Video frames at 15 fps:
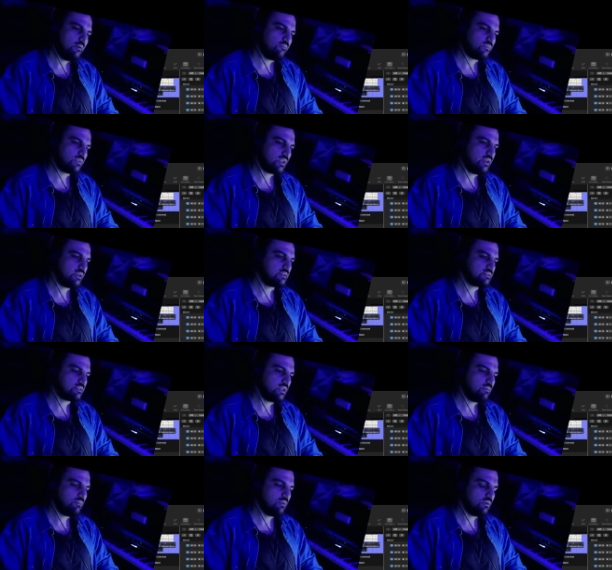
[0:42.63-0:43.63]

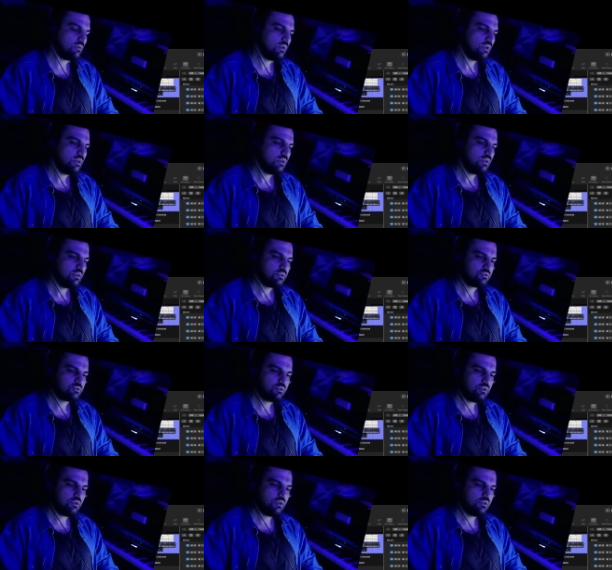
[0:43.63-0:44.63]
example.
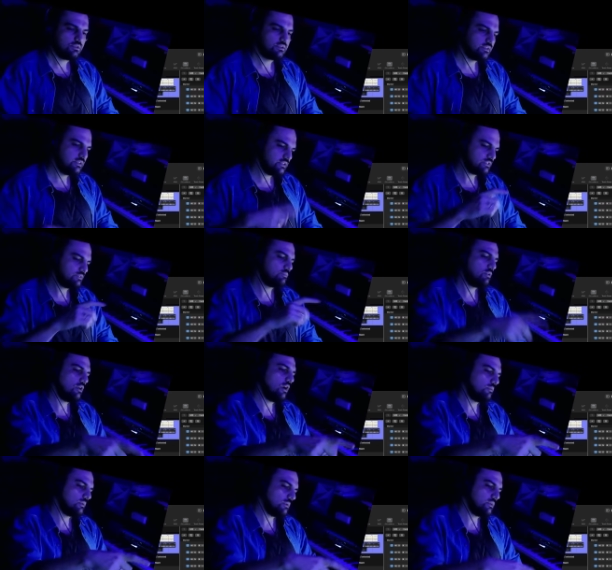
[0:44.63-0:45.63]
So this
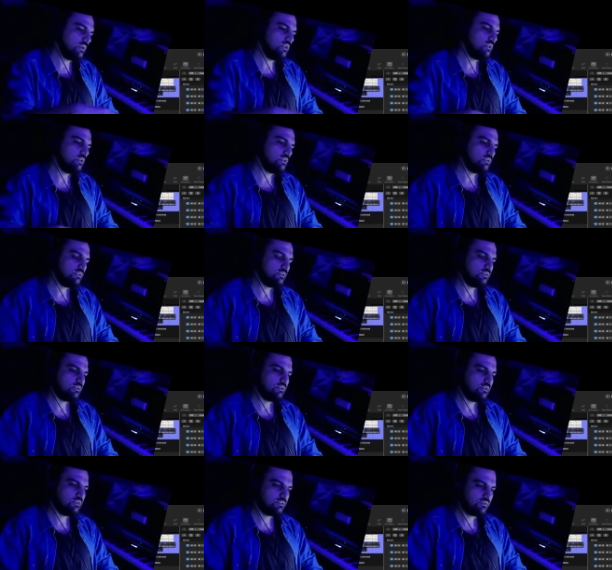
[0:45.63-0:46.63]
problem here,
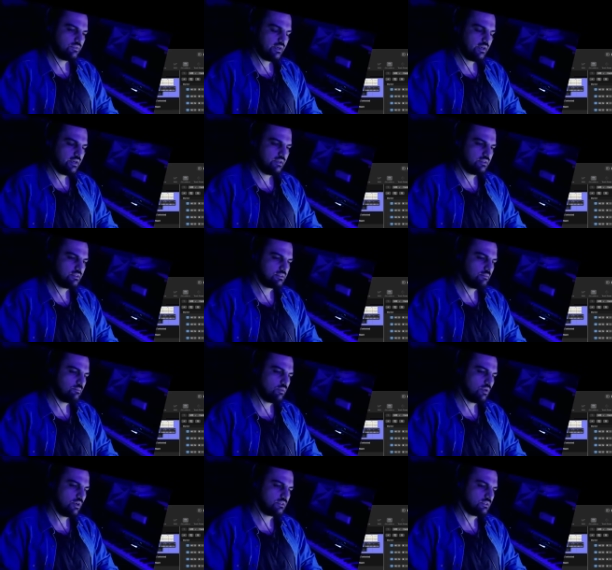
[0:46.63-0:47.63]
it's
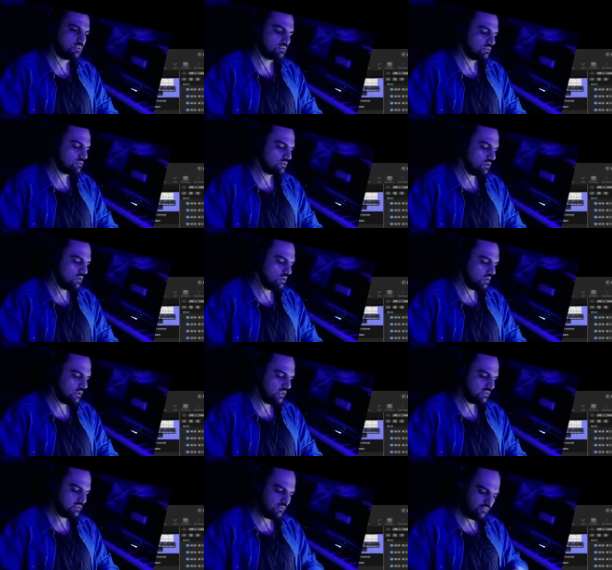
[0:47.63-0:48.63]
important. So
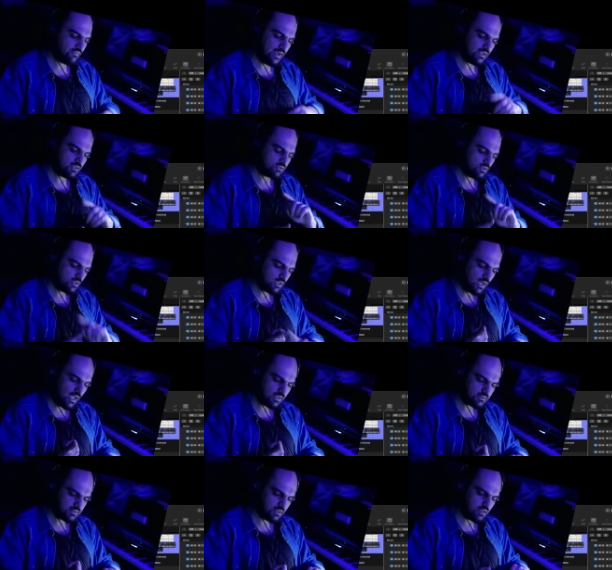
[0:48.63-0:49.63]
it affects
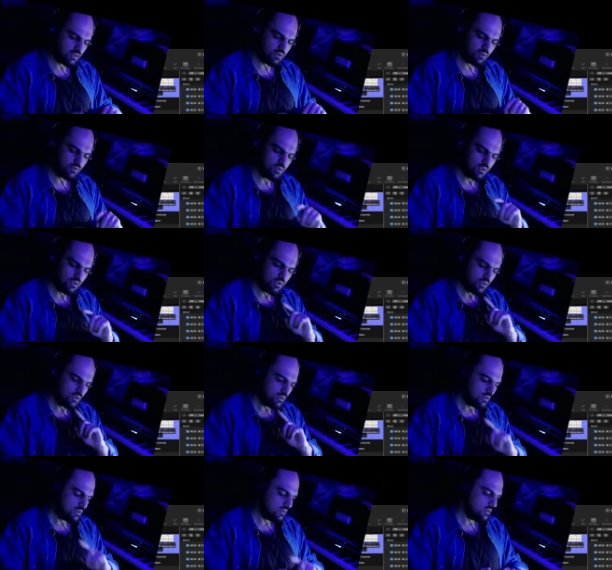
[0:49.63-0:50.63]
classical
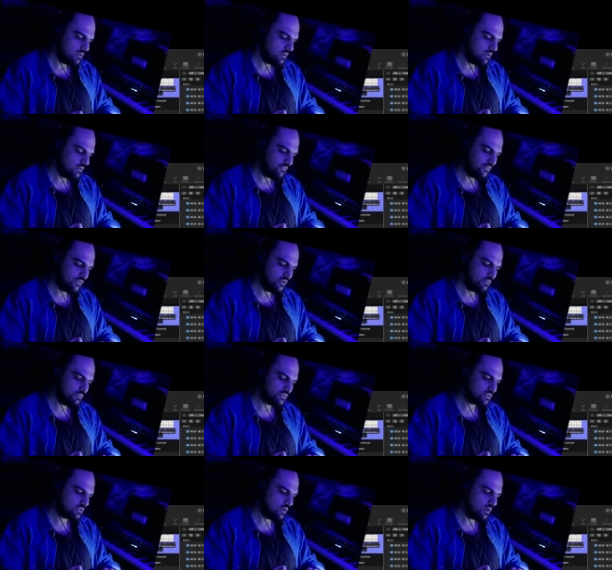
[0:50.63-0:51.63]
film
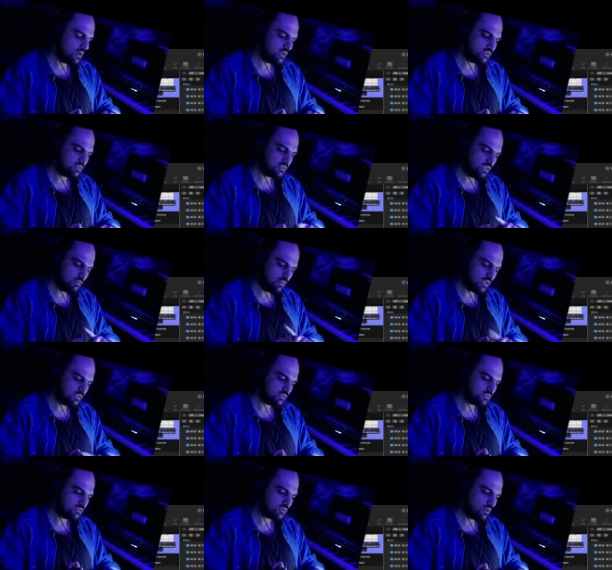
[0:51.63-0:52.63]
scoring, cinematic
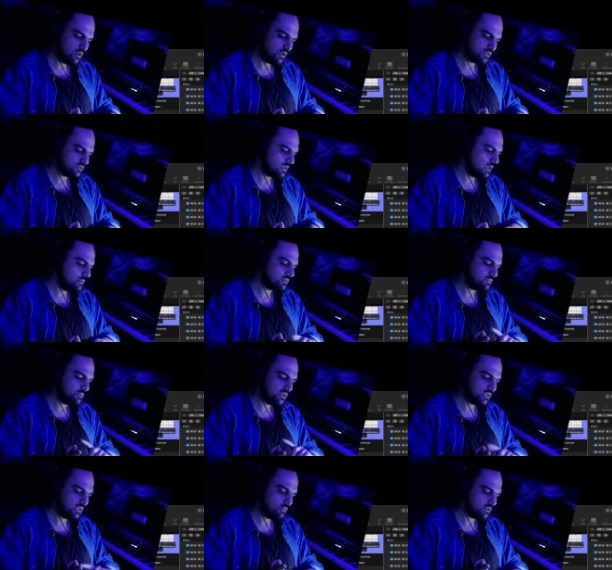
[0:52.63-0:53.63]
scoring. So I'm
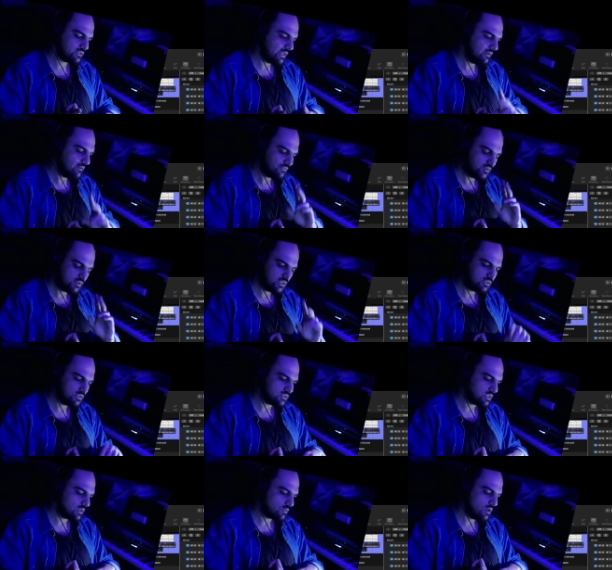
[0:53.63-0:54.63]
speaking about everything that is
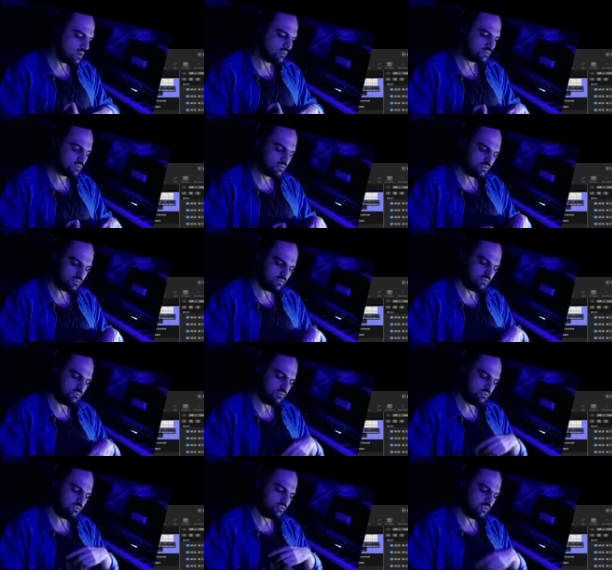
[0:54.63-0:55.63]
around
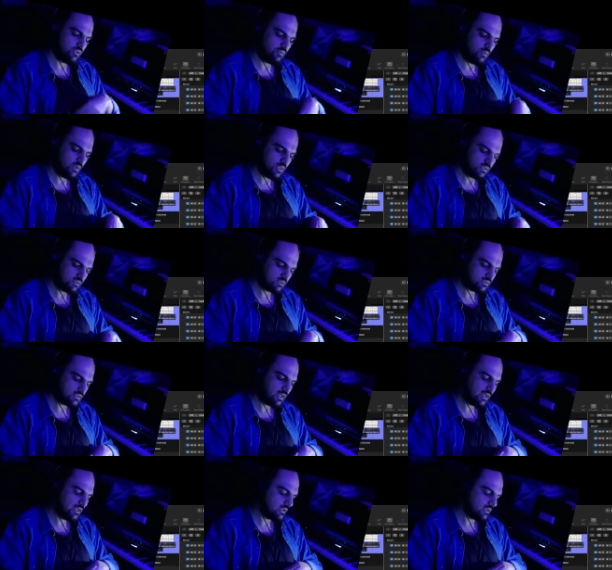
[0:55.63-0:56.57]
the John Williams style,